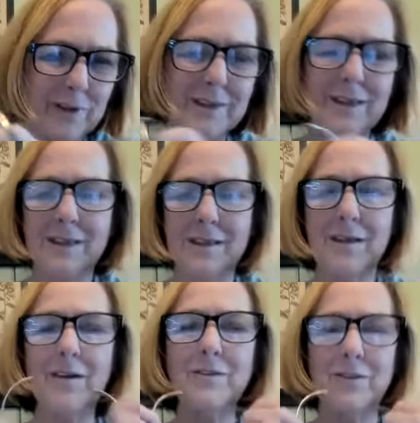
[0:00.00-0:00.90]
that sits
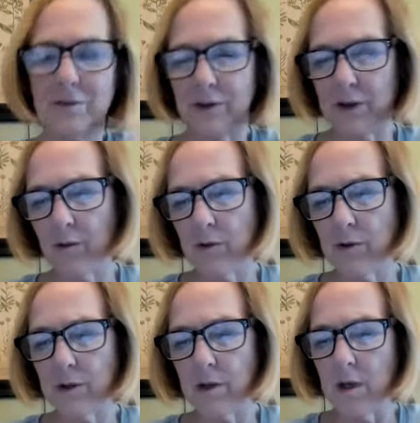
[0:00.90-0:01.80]
on your
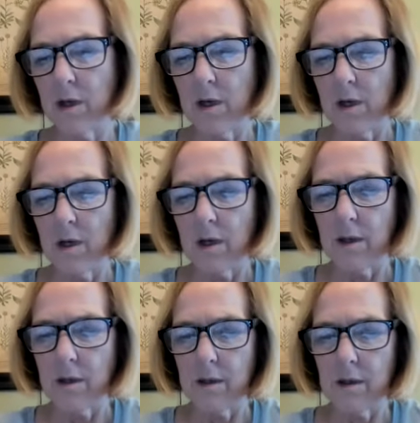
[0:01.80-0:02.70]
shoulders,
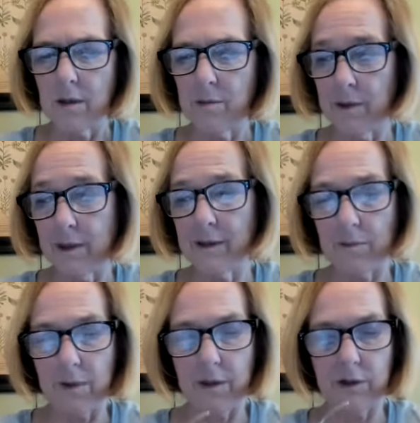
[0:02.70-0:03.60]
but it's a
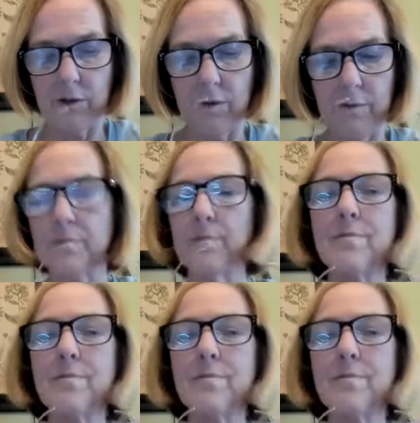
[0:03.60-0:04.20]
monster.